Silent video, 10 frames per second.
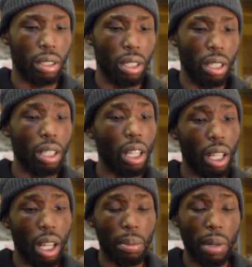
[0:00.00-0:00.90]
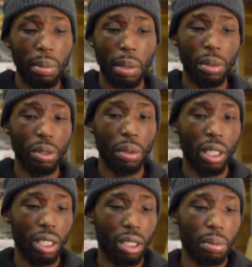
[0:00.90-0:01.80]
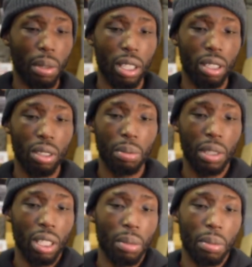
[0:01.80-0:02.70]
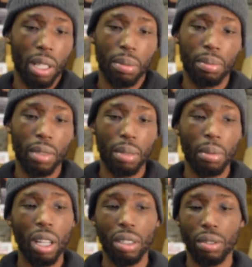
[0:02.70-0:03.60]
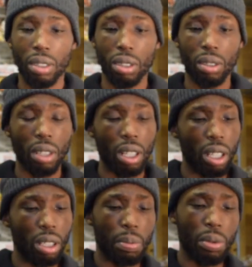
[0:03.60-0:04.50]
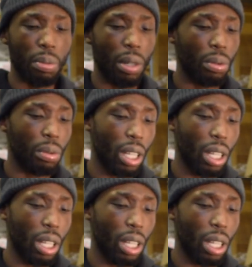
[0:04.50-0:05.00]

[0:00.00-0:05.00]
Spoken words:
I'm at middleweight, but you know what I mean. I'm hungry, so I can put my